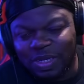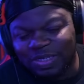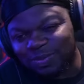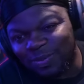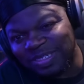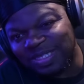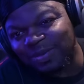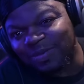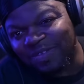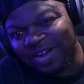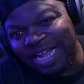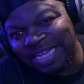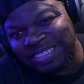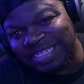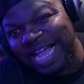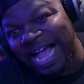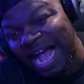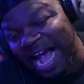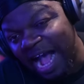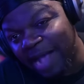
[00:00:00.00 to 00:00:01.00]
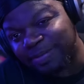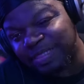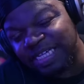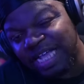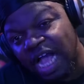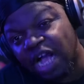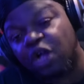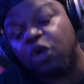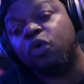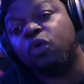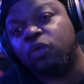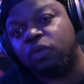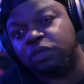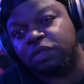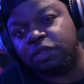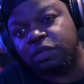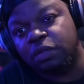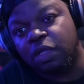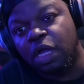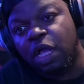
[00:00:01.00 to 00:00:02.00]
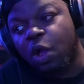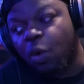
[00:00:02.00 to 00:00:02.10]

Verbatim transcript: supposed to realize y'all ops and y'all coons.